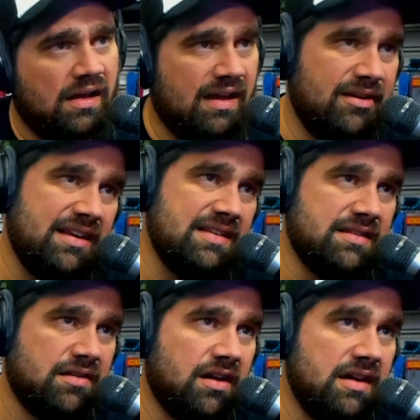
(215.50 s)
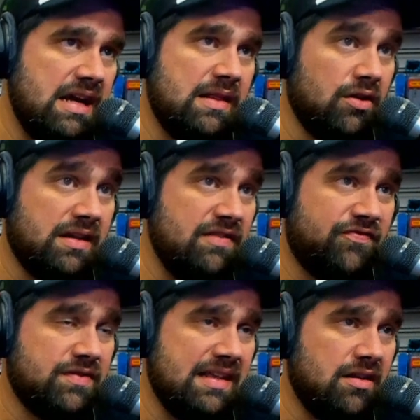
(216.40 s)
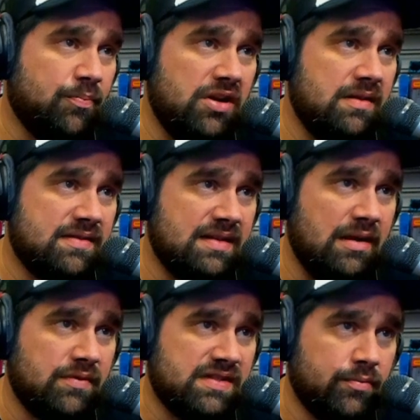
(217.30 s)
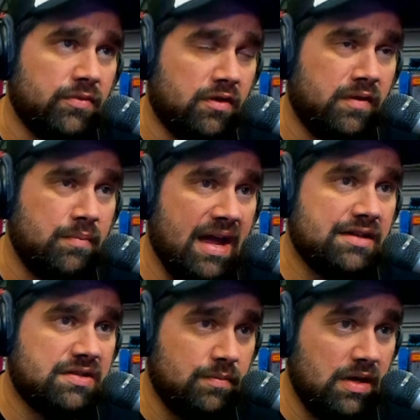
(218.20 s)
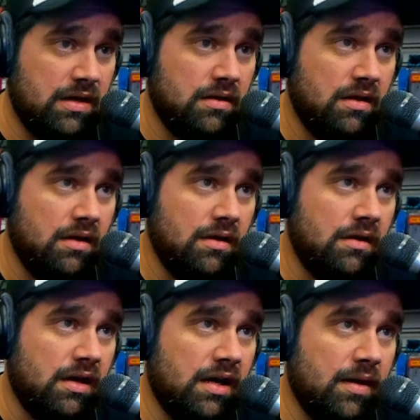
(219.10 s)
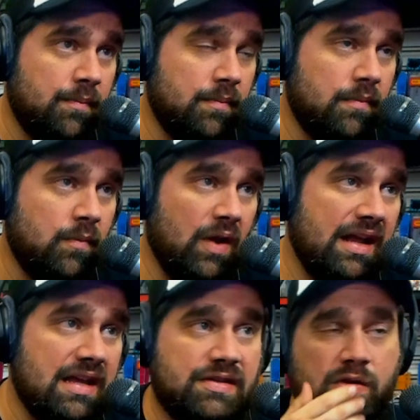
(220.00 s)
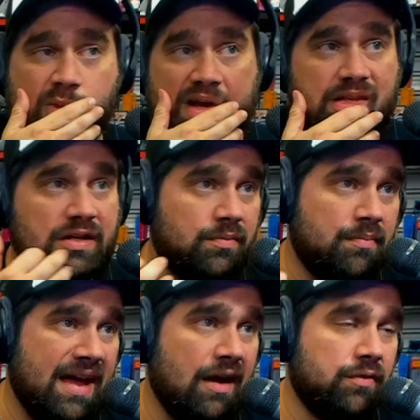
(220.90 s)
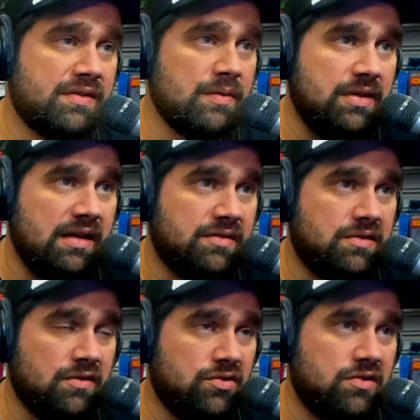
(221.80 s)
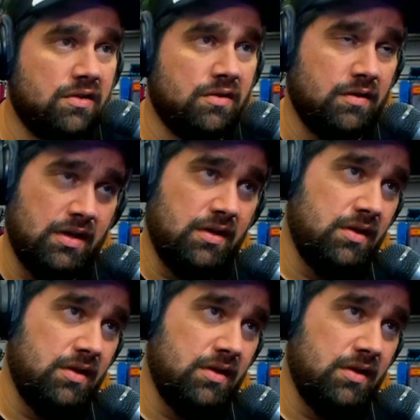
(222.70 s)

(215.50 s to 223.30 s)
I mean, I guess they are. It, look, he, they look pretty sim similarly matched to me, um, and I guess you want their mouths to be as their their